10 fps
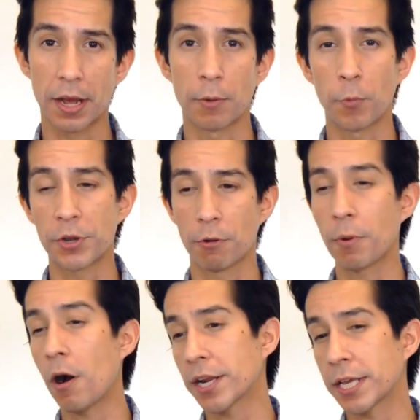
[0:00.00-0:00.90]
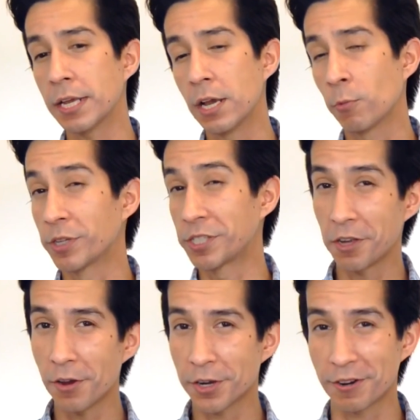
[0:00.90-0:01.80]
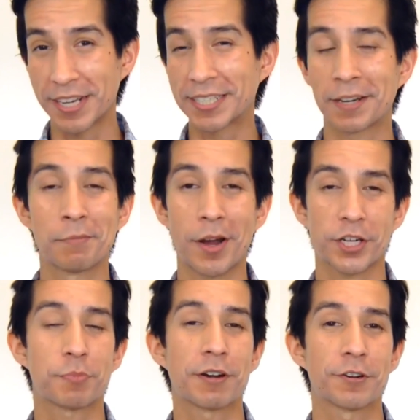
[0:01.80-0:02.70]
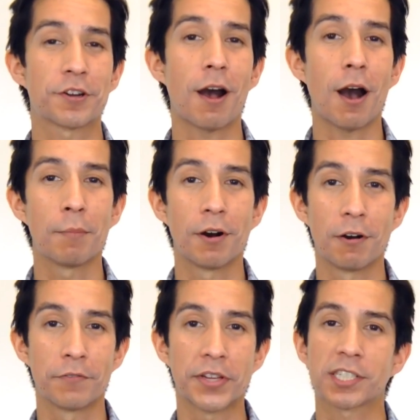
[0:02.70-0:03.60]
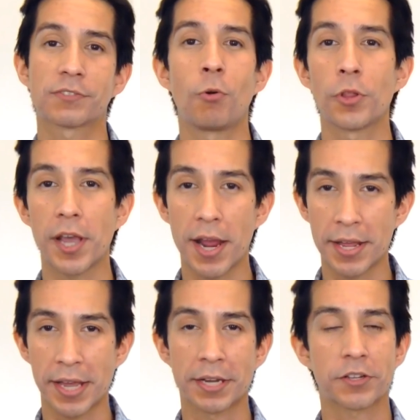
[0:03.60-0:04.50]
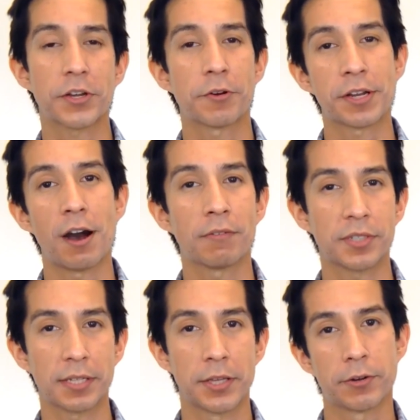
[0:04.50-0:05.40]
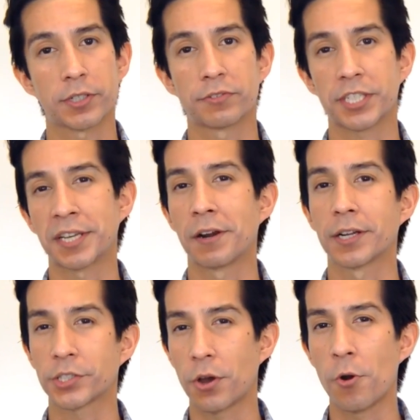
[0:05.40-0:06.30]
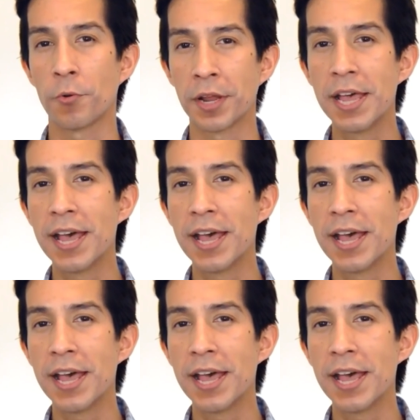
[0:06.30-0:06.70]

When your body was younger, it did a much better job of exfoliating and clearing off dead layers of skin on its own.